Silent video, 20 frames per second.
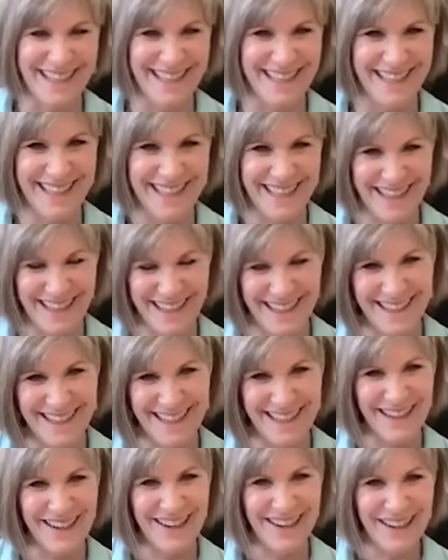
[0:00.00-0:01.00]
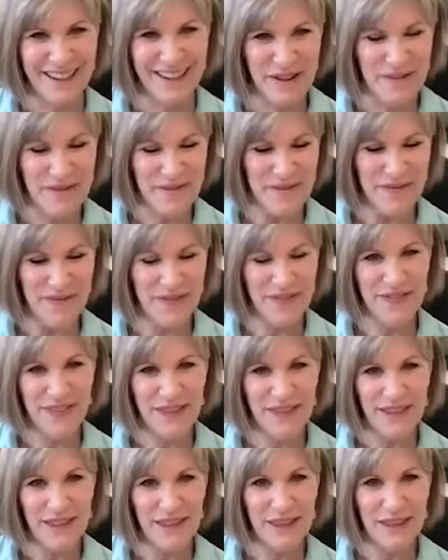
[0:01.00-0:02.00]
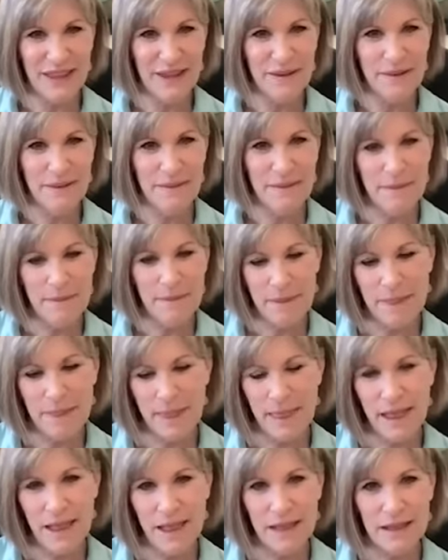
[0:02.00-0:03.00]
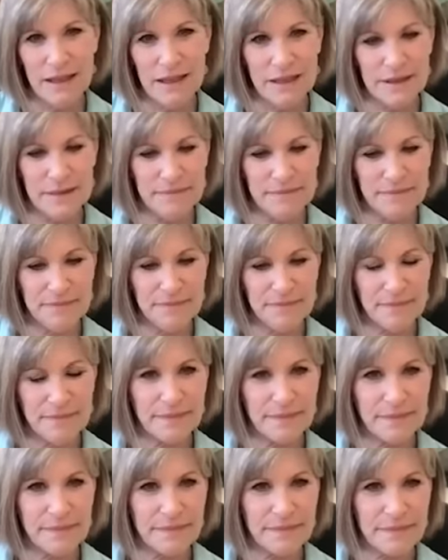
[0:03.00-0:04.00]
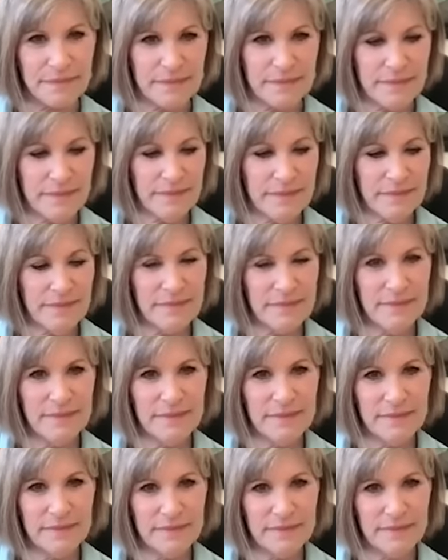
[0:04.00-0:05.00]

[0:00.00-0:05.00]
No words are spoken by the person on screen.